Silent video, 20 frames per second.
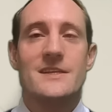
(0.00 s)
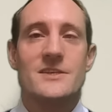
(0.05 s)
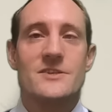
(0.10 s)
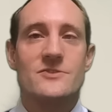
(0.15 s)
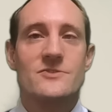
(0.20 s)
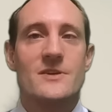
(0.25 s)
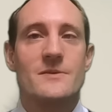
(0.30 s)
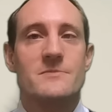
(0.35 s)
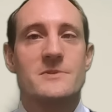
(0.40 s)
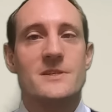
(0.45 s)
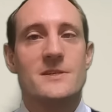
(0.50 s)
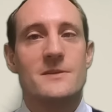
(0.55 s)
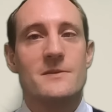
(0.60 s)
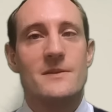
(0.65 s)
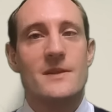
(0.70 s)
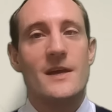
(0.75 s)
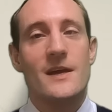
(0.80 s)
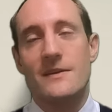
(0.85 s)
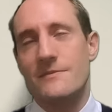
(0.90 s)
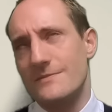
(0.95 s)
the
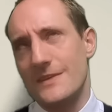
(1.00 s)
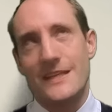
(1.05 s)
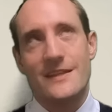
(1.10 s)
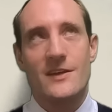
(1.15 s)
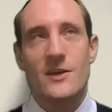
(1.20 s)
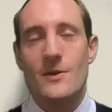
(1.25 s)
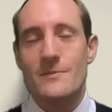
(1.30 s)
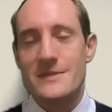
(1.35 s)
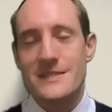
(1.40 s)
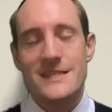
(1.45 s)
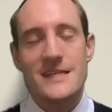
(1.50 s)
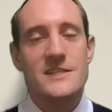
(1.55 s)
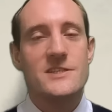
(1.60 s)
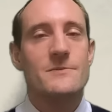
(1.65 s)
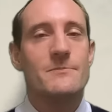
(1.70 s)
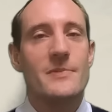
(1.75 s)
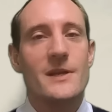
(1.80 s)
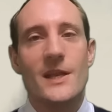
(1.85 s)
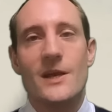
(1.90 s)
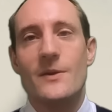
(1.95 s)
description, in the comment
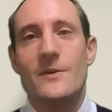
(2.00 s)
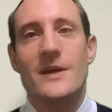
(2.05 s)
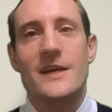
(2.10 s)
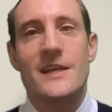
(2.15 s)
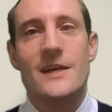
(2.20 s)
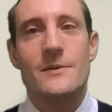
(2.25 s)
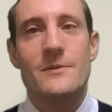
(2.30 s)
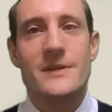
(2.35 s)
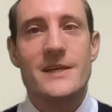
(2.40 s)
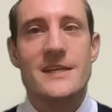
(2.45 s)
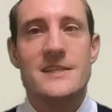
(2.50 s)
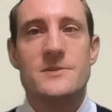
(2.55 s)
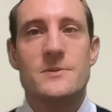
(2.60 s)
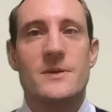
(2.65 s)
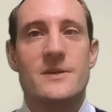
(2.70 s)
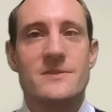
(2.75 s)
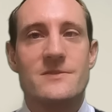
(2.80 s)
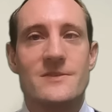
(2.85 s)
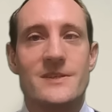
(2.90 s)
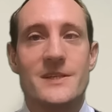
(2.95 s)
section below, and I'll get to
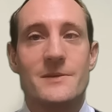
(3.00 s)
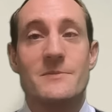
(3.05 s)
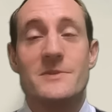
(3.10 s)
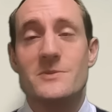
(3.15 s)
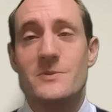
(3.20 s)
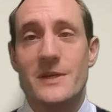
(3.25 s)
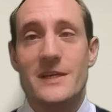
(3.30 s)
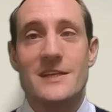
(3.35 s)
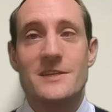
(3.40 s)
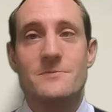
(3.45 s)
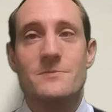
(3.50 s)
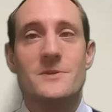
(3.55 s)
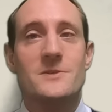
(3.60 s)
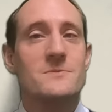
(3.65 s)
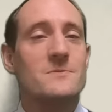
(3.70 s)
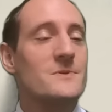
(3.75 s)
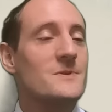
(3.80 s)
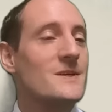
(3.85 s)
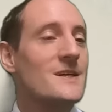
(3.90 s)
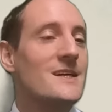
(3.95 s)
answering them as quickly as
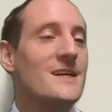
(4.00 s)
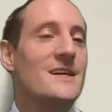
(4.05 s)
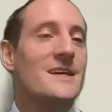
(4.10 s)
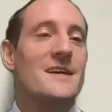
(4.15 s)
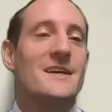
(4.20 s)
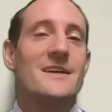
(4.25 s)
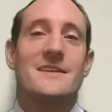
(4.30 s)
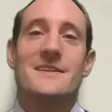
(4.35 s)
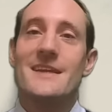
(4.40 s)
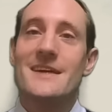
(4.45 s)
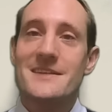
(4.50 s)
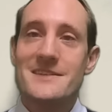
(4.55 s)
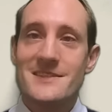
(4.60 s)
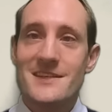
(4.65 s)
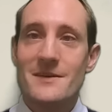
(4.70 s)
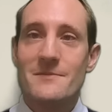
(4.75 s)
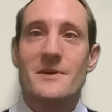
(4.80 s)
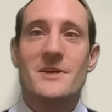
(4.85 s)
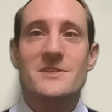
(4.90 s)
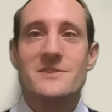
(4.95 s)
possible. Thanks
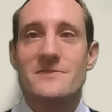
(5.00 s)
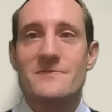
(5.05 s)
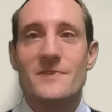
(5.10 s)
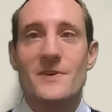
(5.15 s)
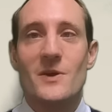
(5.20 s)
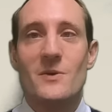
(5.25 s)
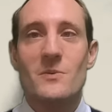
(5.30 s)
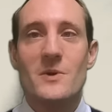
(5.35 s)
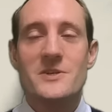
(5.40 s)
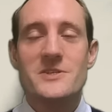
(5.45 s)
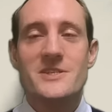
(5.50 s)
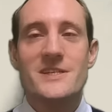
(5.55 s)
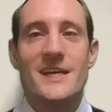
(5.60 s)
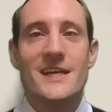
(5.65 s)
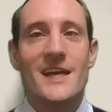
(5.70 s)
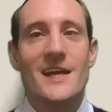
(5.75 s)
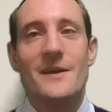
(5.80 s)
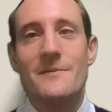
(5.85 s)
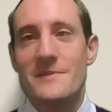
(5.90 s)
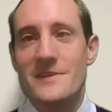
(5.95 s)
so much for
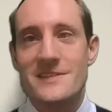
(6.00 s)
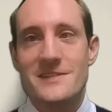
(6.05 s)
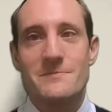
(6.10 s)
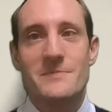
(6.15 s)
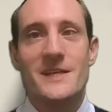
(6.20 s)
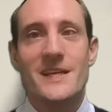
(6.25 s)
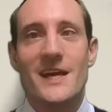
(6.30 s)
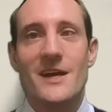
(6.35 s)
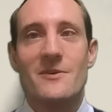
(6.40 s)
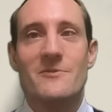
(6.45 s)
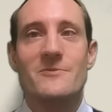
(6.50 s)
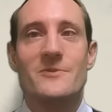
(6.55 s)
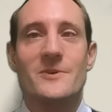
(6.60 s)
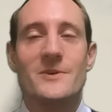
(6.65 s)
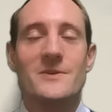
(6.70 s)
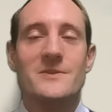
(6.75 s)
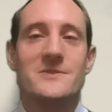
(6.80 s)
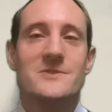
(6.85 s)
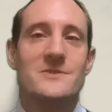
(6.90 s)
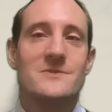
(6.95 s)
watching. I hope this has been
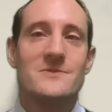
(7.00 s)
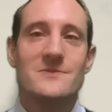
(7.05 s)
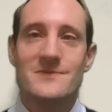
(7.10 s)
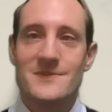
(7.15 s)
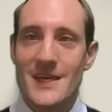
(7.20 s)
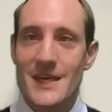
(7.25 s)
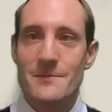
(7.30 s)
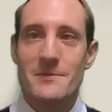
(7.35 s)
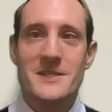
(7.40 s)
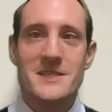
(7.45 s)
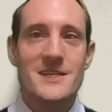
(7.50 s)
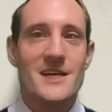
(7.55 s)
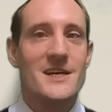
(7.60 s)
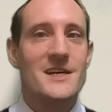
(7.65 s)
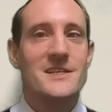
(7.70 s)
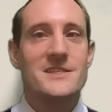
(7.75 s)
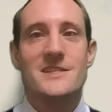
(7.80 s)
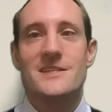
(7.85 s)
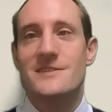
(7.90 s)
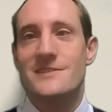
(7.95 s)
helpful. Keep in
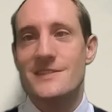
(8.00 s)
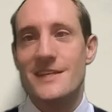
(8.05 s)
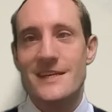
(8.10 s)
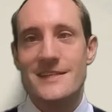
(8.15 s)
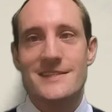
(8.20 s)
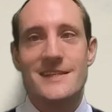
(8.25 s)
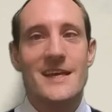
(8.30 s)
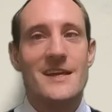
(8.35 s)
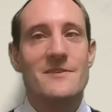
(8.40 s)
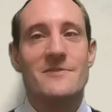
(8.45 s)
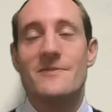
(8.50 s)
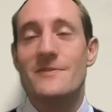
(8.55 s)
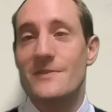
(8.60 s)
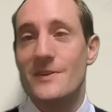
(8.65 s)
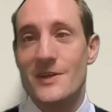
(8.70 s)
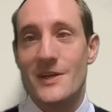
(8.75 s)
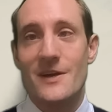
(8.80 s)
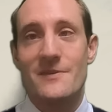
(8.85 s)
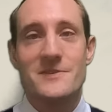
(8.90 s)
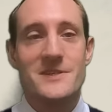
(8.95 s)
touch, stay safe,
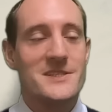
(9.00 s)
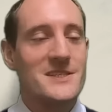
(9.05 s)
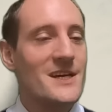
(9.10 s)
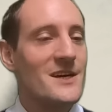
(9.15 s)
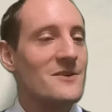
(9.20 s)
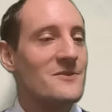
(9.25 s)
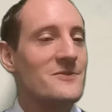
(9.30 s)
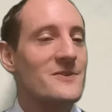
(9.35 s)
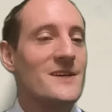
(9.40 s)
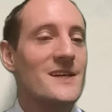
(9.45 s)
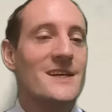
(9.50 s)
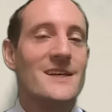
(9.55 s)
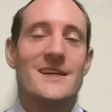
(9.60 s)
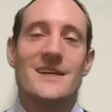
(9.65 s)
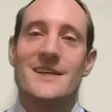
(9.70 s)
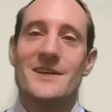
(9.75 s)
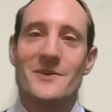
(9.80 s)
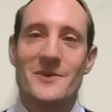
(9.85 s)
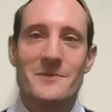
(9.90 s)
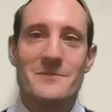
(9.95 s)
look after yourself.
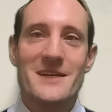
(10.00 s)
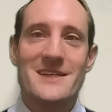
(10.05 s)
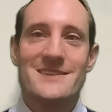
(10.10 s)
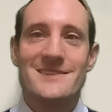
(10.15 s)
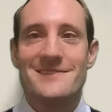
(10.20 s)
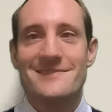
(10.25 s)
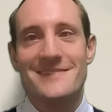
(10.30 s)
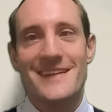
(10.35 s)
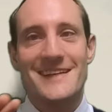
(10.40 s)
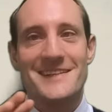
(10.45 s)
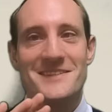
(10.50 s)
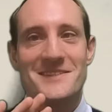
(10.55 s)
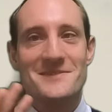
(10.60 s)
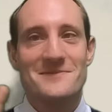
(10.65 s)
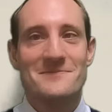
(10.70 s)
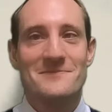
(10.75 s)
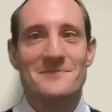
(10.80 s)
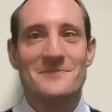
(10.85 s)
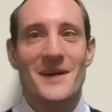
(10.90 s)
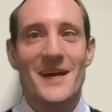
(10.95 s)
All the best. Thanks.
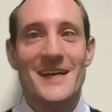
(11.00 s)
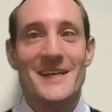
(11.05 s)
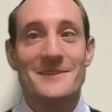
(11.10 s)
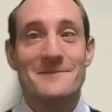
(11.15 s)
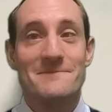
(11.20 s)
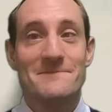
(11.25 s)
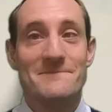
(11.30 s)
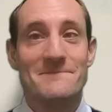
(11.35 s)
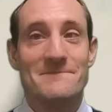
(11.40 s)
Bye.